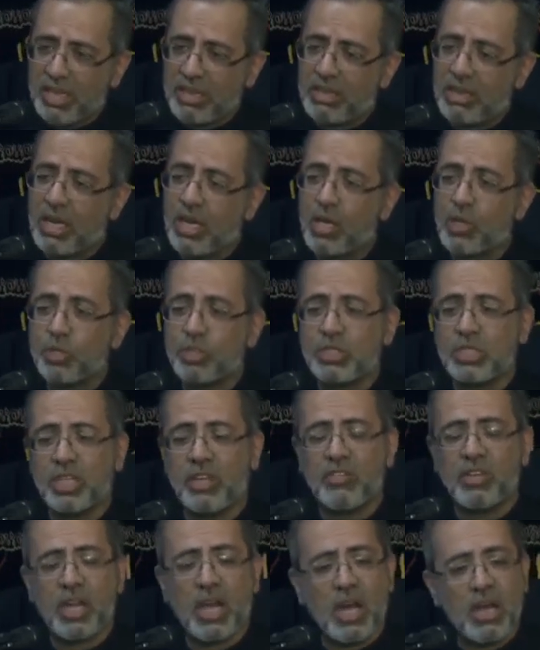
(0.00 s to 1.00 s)
and how she
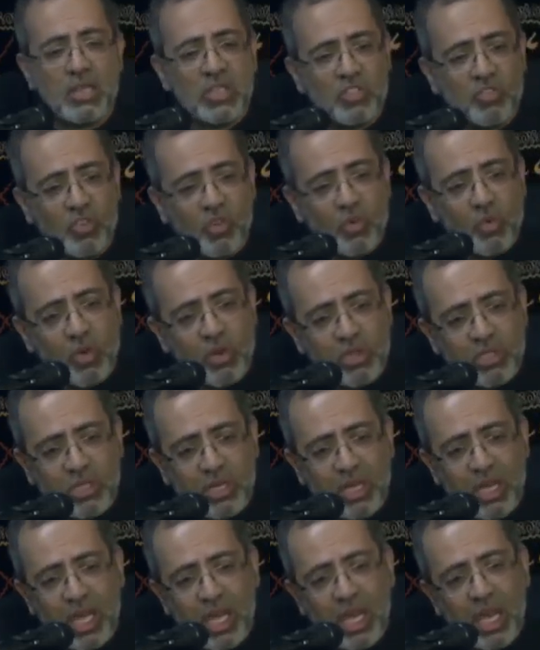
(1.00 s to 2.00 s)
never asked for
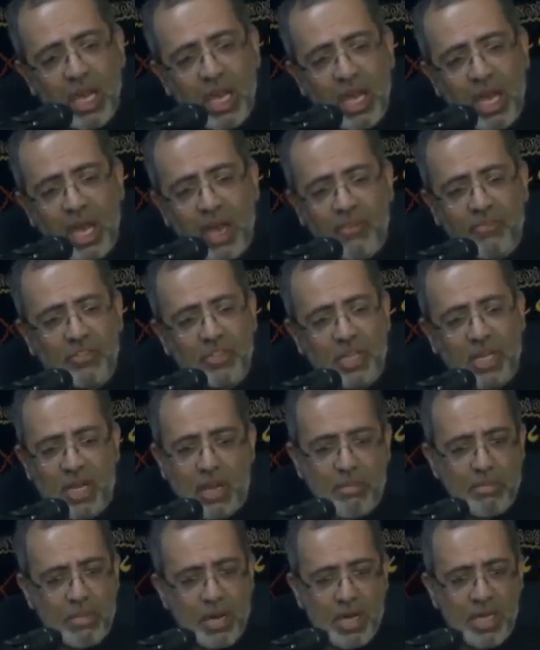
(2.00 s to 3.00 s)
water after
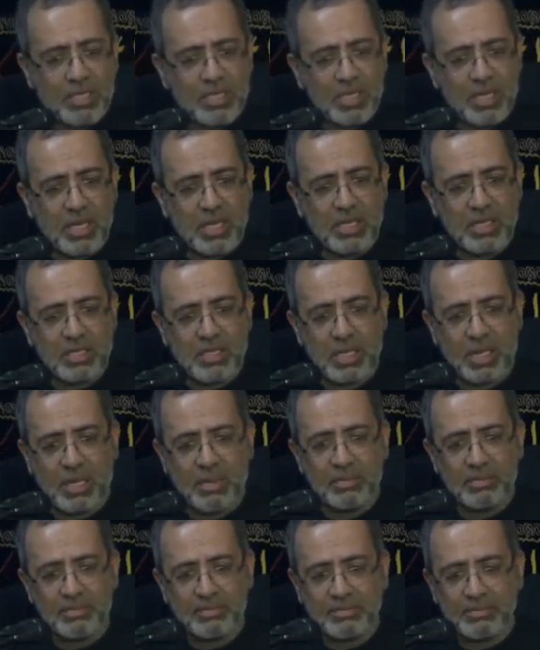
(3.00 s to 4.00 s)
Abbas alayhi salam.